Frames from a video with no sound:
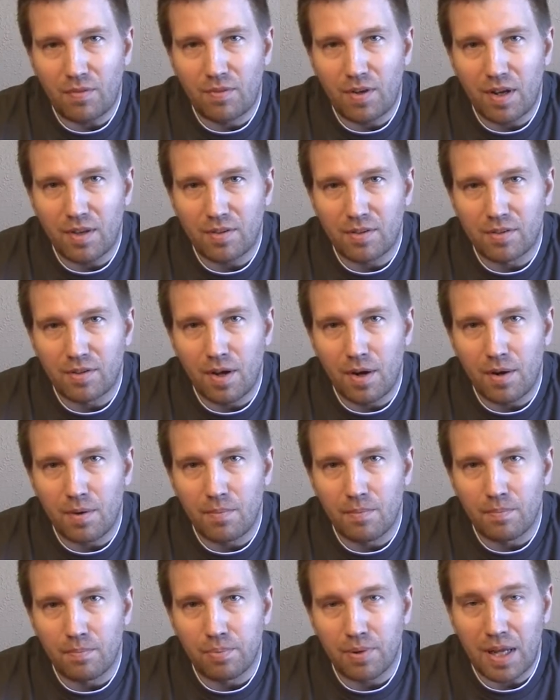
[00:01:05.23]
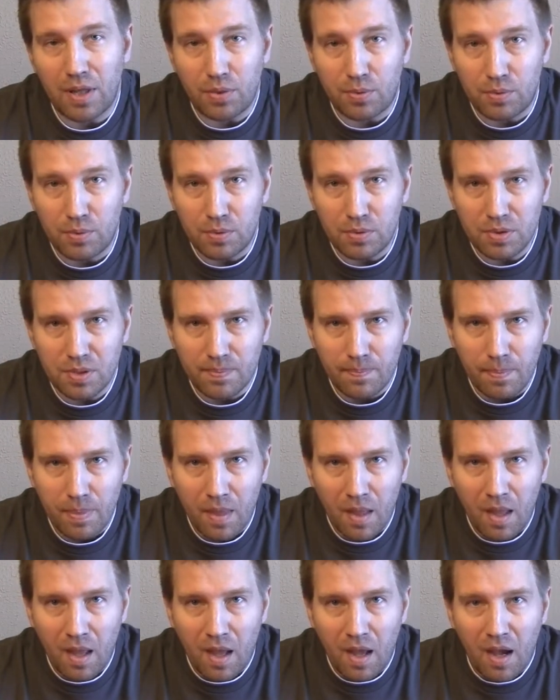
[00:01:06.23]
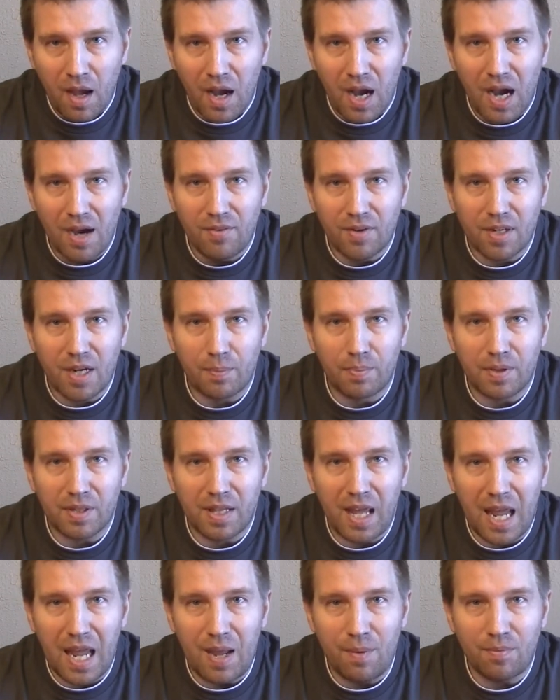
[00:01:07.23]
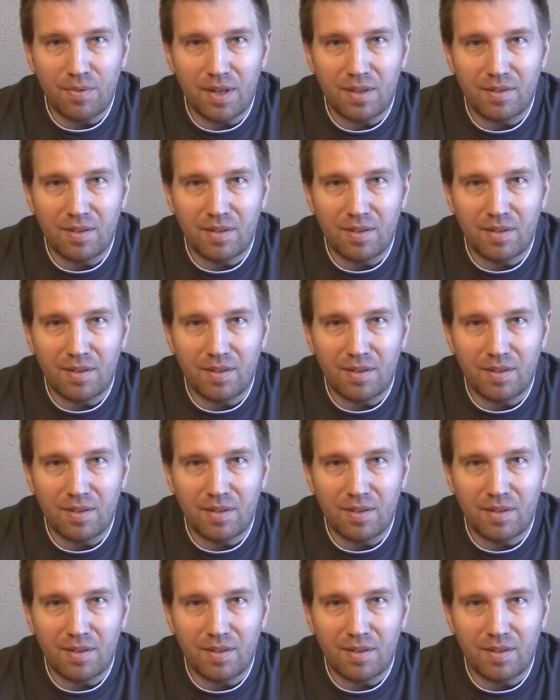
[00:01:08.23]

I've done some playthroughs of a couple of games.